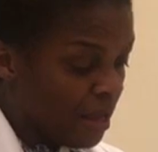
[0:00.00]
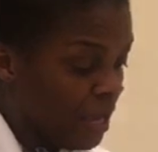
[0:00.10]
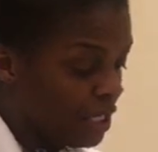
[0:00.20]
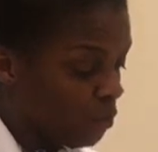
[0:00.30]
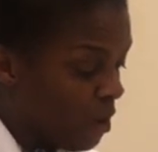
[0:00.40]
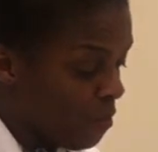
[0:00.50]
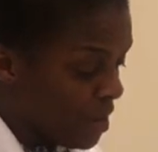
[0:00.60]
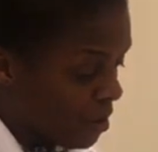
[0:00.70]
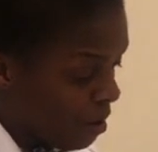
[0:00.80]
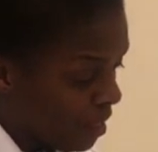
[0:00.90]
is what we
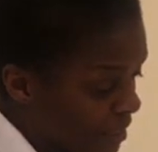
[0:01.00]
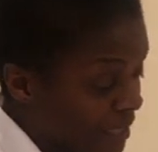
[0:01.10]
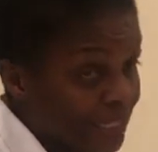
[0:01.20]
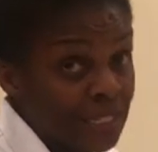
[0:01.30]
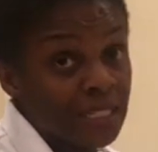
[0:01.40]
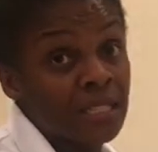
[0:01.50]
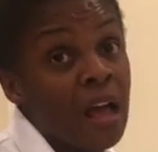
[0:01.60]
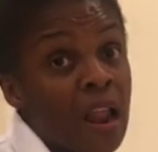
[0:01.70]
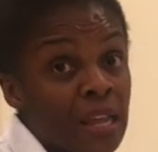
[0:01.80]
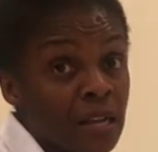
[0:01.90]
call the
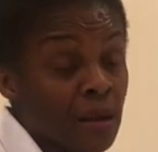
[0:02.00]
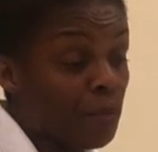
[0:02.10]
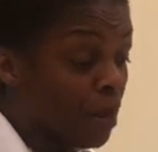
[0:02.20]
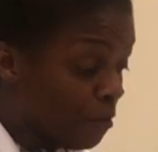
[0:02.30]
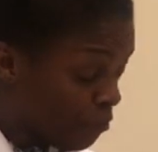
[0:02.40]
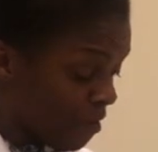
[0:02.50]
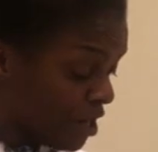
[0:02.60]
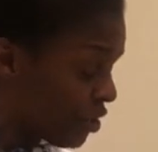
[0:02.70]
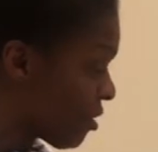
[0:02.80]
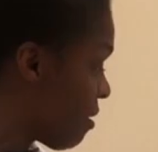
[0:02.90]
systolic blood
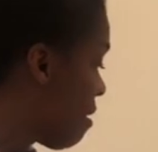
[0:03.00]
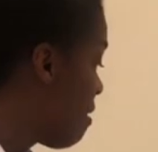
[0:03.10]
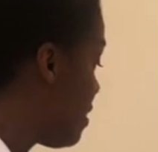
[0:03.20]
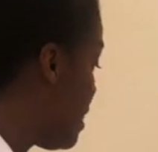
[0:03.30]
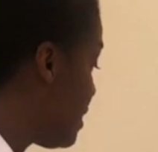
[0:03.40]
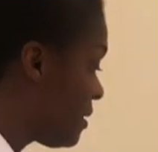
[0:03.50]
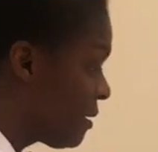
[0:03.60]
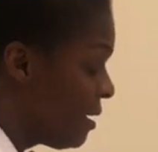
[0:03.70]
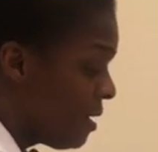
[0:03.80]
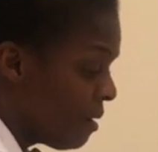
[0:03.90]
pressure. On this
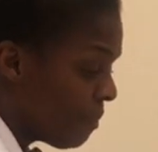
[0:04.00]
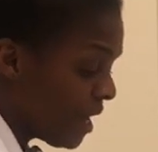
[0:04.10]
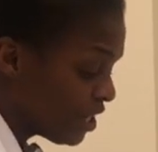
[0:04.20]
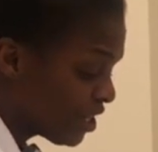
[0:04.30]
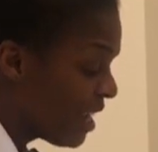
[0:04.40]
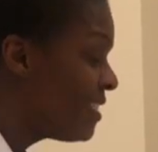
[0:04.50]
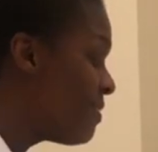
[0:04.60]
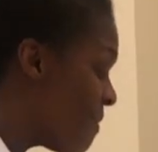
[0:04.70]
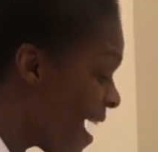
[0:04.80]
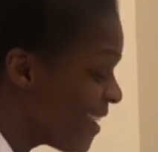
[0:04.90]

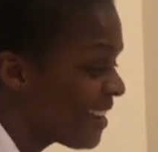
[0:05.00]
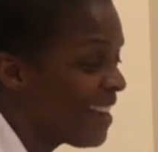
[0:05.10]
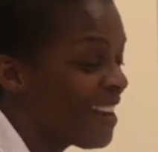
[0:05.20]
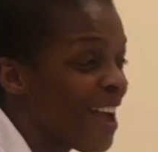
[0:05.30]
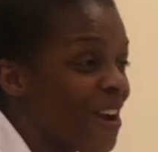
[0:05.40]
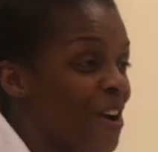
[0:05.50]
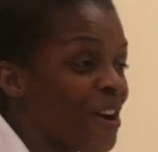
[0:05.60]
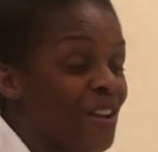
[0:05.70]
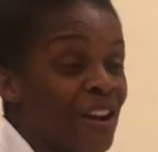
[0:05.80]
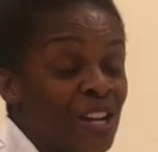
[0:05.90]
patient, mannequin, I
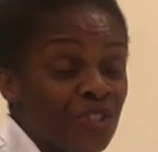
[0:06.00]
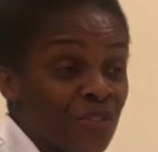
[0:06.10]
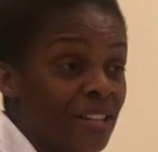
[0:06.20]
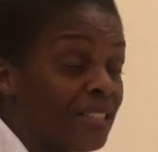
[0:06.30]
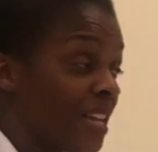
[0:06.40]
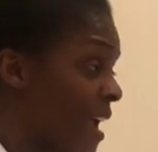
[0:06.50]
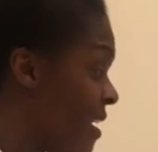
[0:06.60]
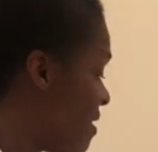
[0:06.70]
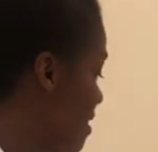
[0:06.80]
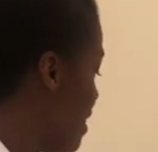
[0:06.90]
heard
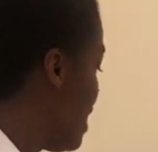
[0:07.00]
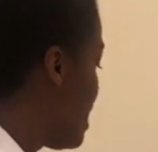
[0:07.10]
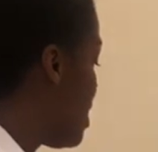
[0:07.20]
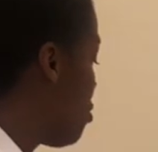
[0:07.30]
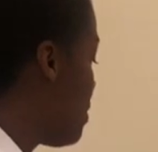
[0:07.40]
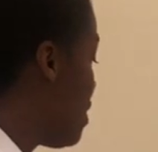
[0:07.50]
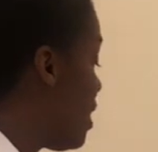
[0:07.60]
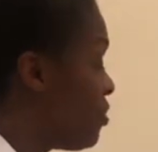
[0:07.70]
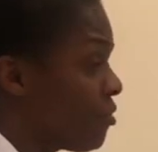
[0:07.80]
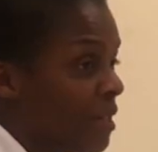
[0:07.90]
110. That would be
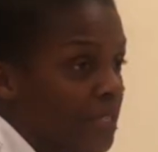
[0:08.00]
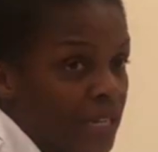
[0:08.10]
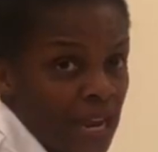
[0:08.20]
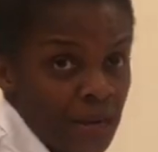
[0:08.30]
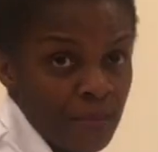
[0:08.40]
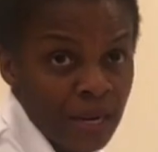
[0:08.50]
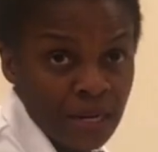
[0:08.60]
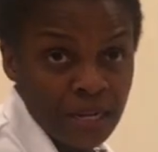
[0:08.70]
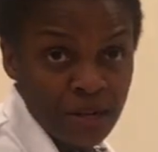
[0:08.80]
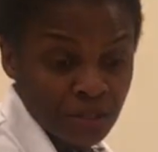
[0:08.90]
110
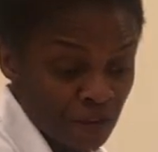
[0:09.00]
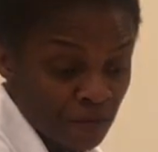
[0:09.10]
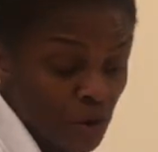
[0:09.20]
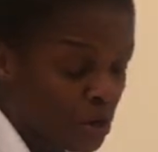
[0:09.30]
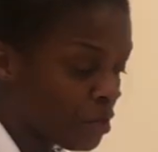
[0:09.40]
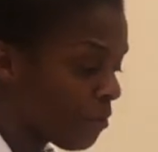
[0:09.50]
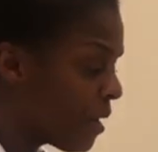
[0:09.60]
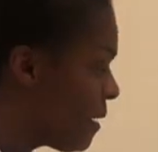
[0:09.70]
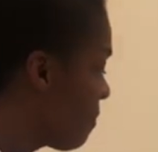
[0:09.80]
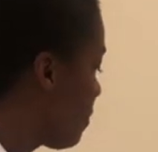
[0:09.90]
milliliters of mercury,